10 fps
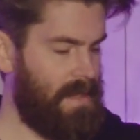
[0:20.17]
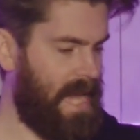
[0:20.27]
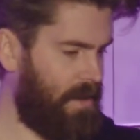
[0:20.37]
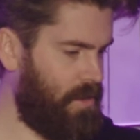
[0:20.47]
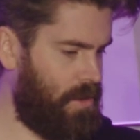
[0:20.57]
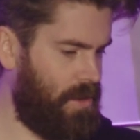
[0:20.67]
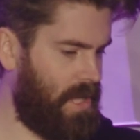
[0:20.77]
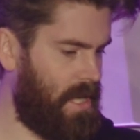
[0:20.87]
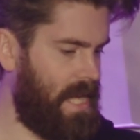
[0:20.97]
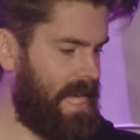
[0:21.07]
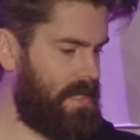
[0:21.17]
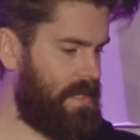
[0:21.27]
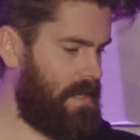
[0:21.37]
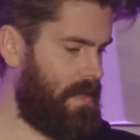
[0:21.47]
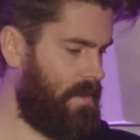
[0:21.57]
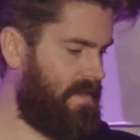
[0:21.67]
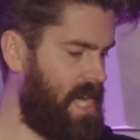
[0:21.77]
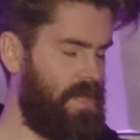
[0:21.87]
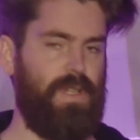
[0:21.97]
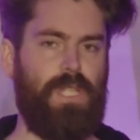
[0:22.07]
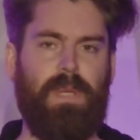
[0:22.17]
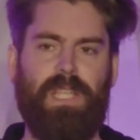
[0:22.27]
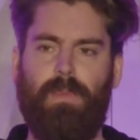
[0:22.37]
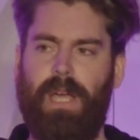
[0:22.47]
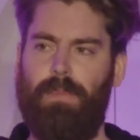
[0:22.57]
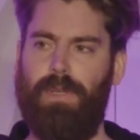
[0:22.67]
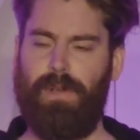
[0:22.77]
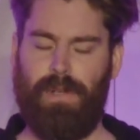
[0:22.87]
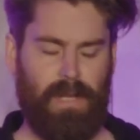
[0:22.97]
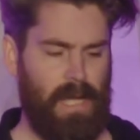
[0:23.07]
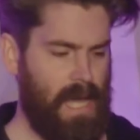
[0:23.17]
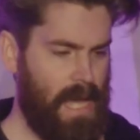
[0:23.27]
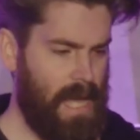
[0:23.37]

that I could connect via USB to my computer.